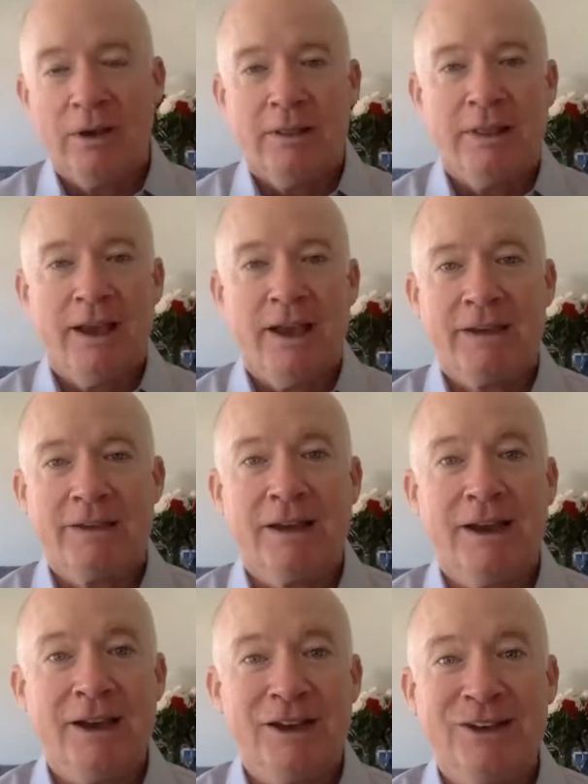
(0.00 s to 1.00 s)
that
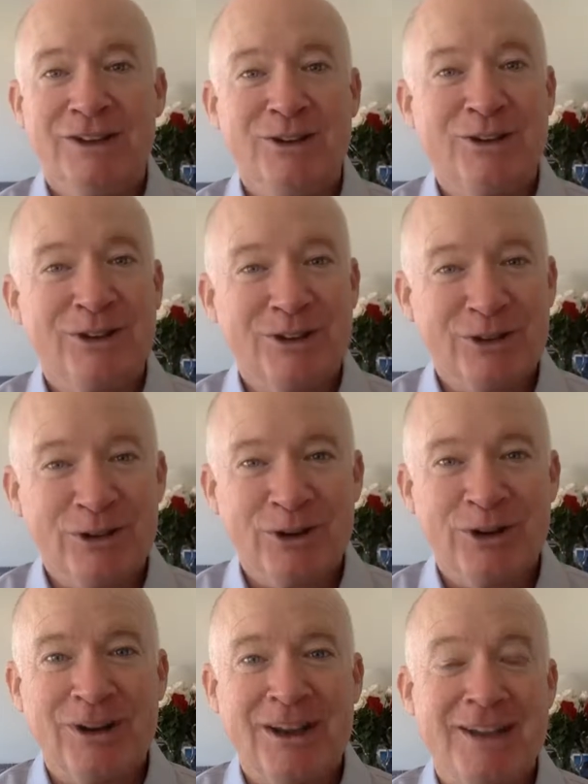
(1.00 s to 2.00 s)
you can
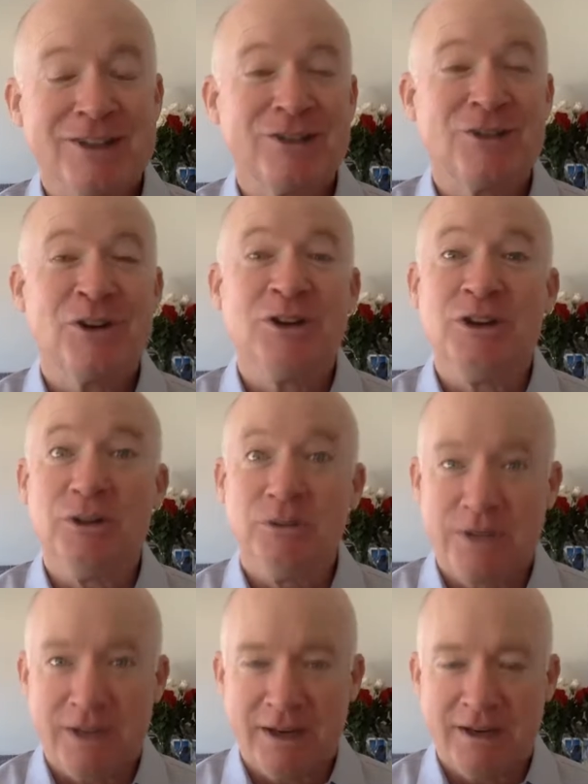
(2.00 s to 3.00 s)
learn and start
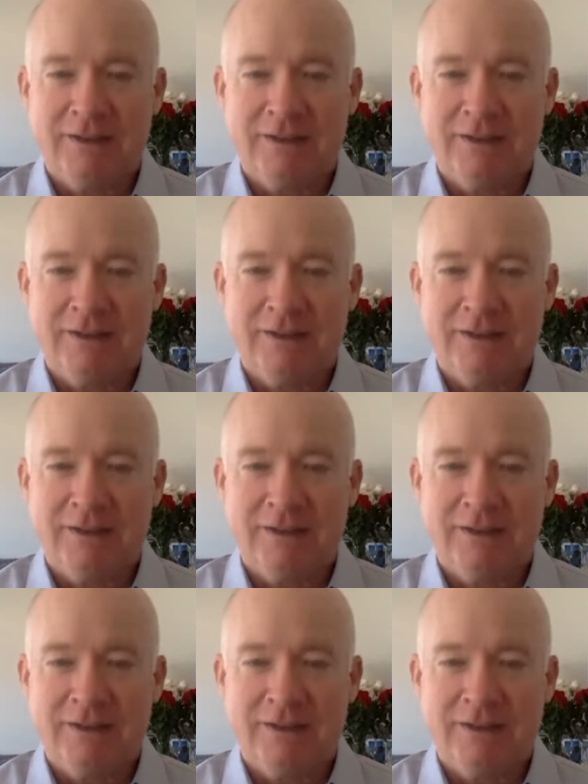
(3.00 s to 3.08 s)
using.